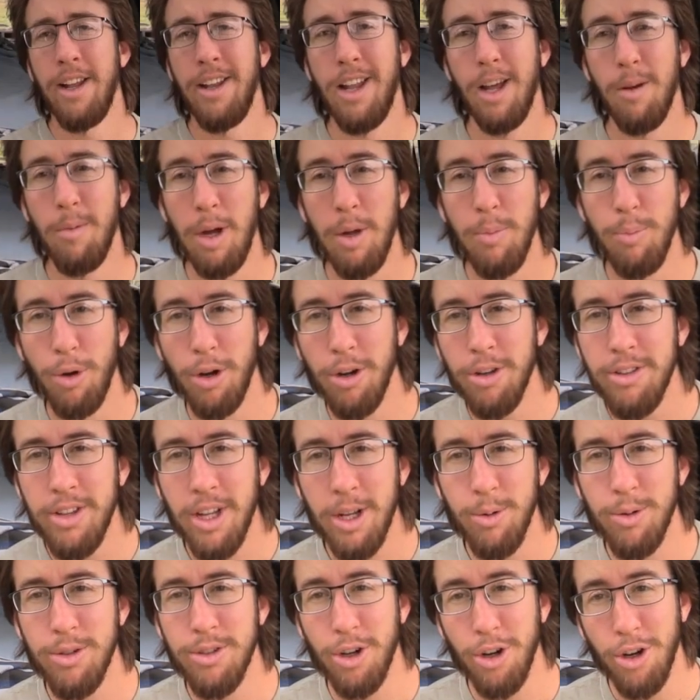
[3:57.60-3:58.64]
Now my
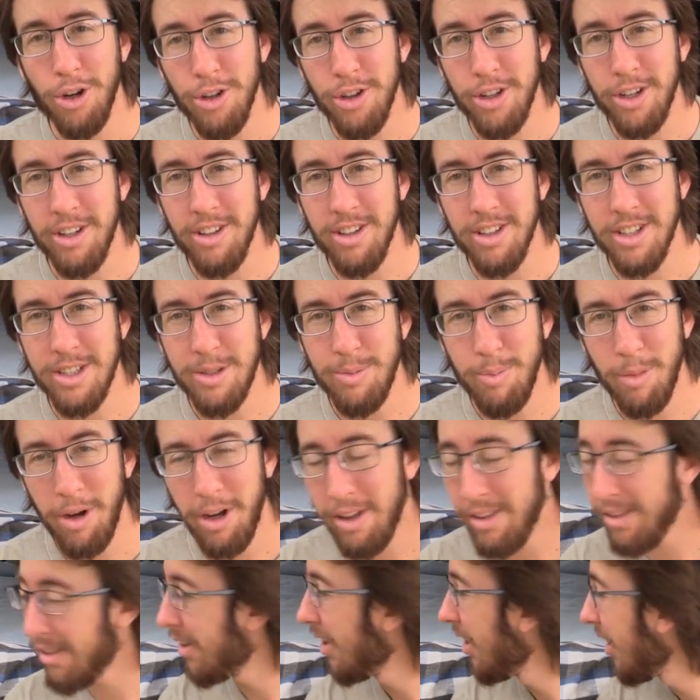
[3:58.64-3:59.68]
birthday was earlier this month,